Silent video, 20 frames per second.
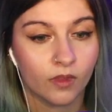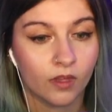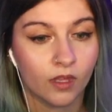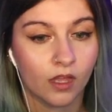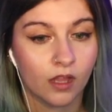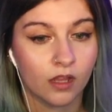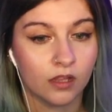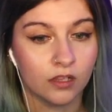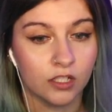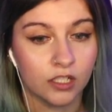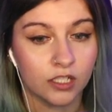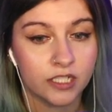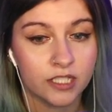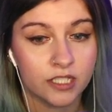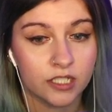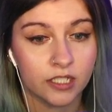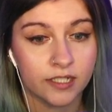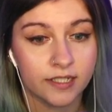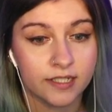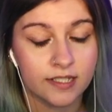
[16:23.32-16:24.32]
Looks
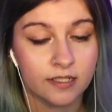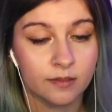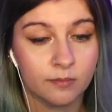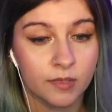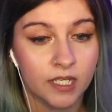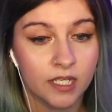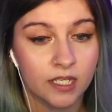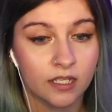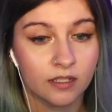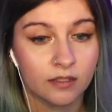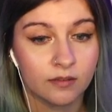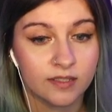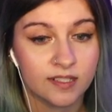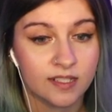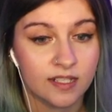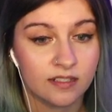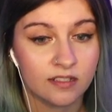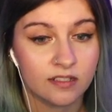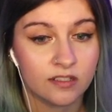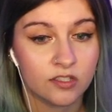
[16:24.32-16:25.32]
good to me. It
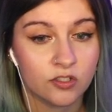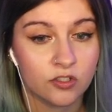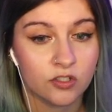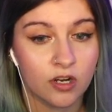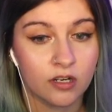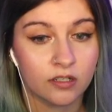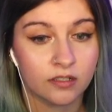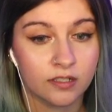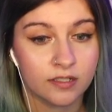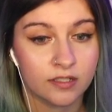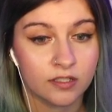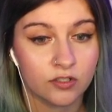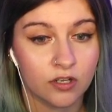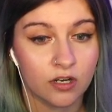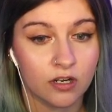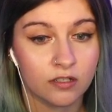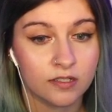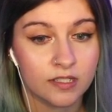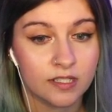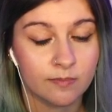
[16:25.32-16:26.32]
says it's a
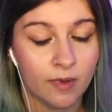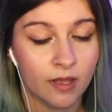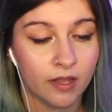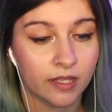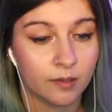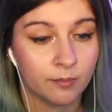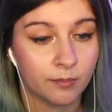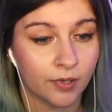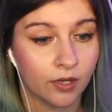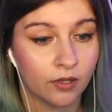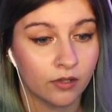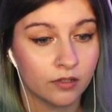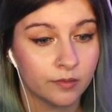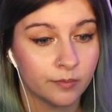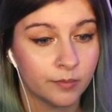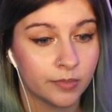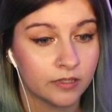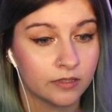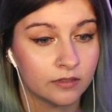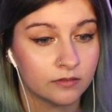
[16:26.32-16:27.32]
strong smelling bulb.
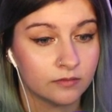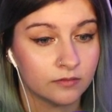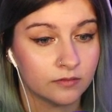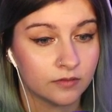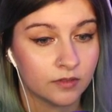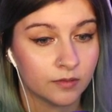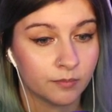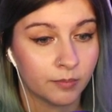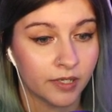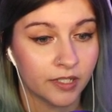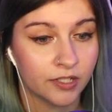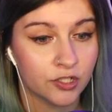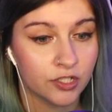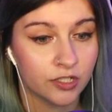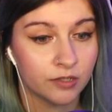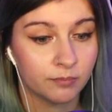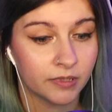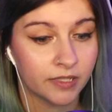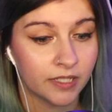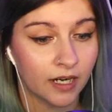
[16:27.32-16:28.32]

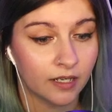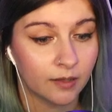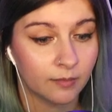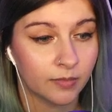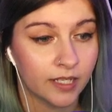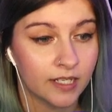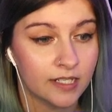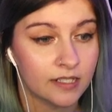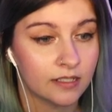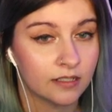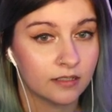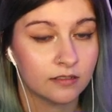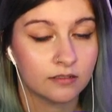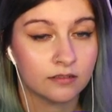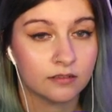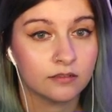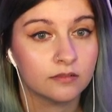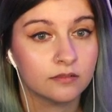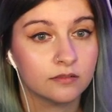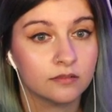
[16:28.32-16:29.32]
Pungent but not unpleasant.
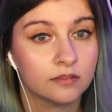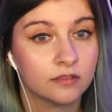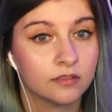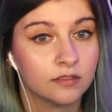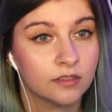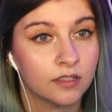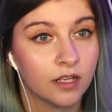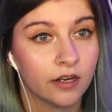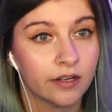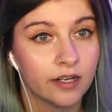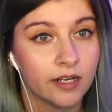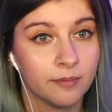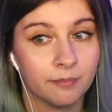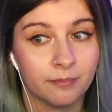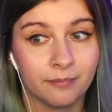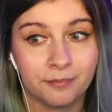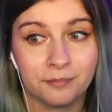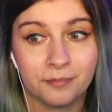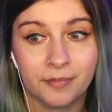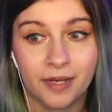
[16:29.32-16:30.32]
Alright,
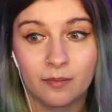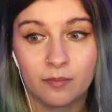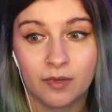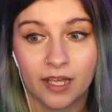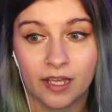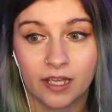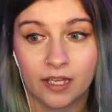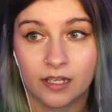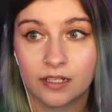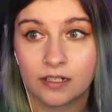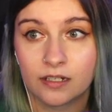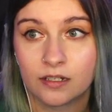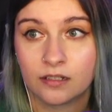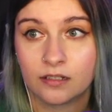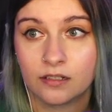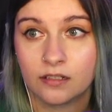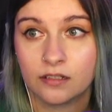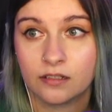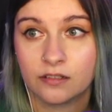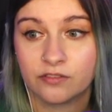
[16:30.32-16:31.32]
my bad.
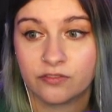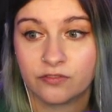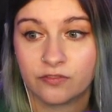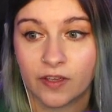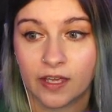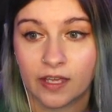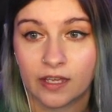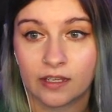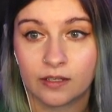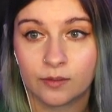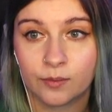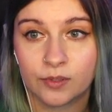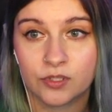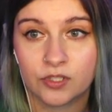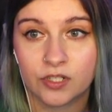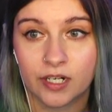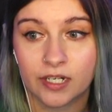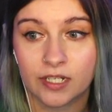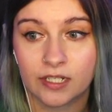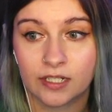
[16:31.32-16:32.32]
Faye, we'll
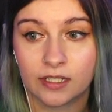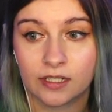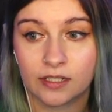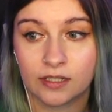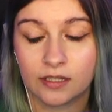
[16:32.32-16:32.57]
try again.